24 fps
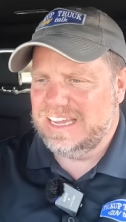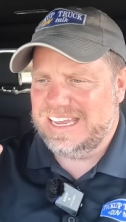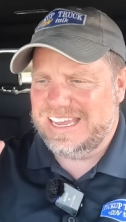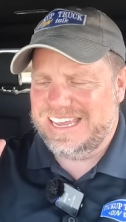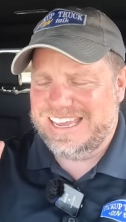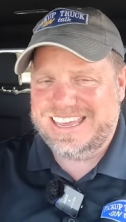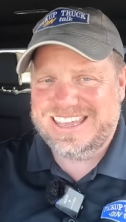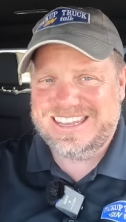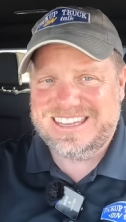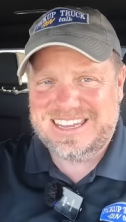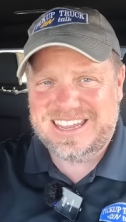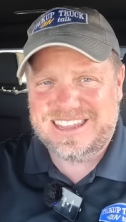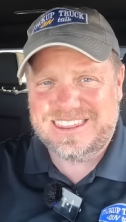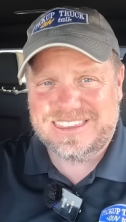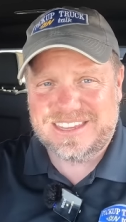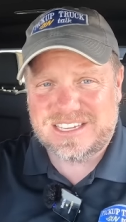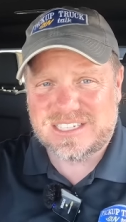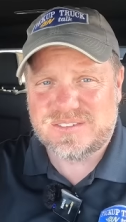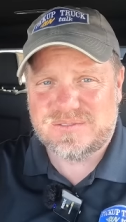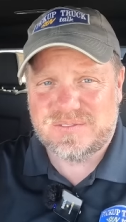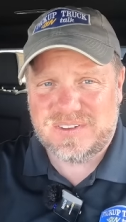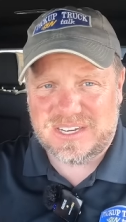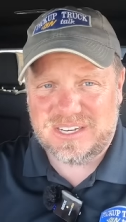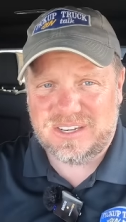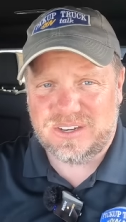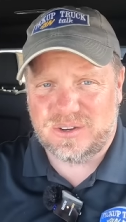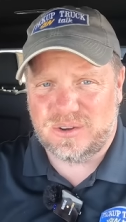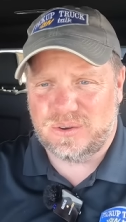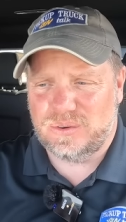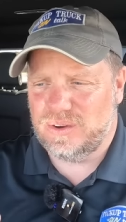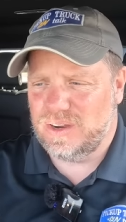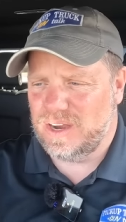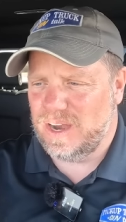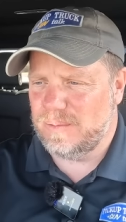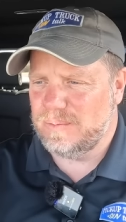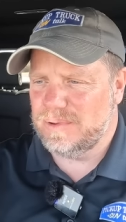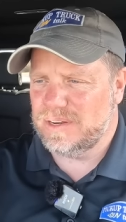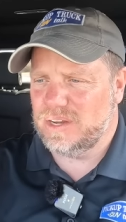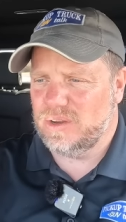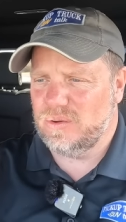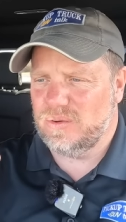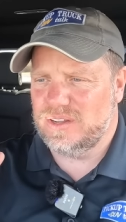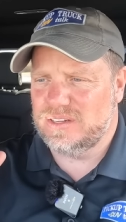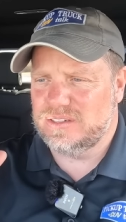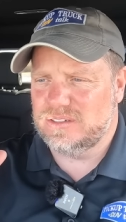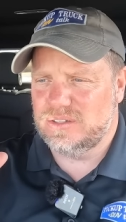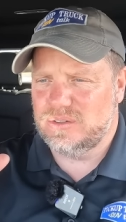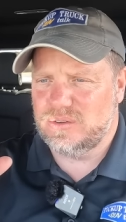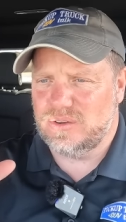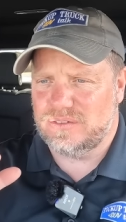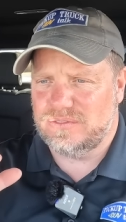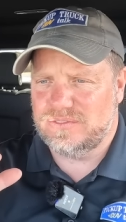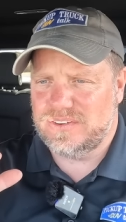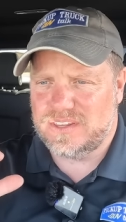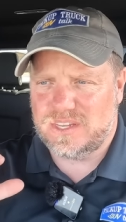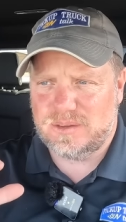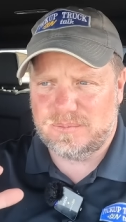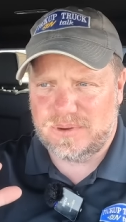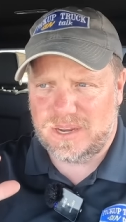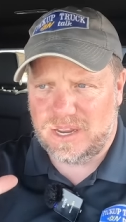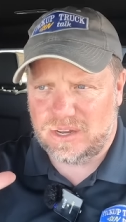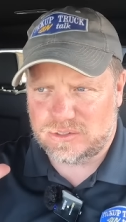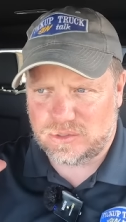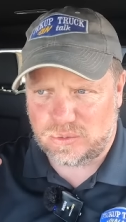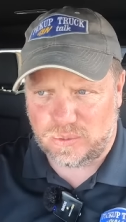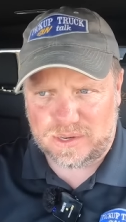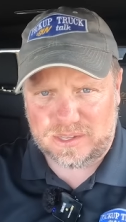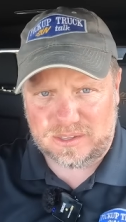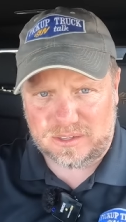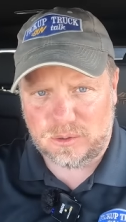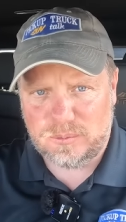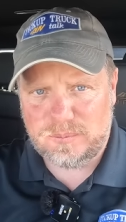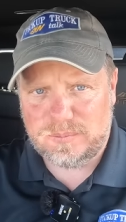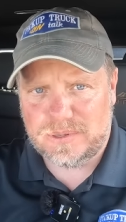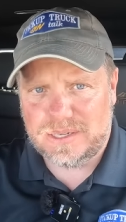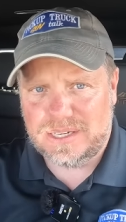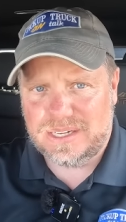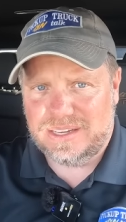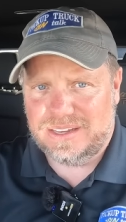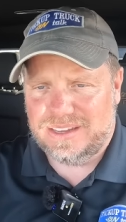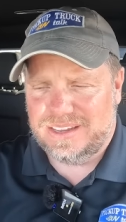In this video, I'm going to go ahead and do a 50-mile towing loop.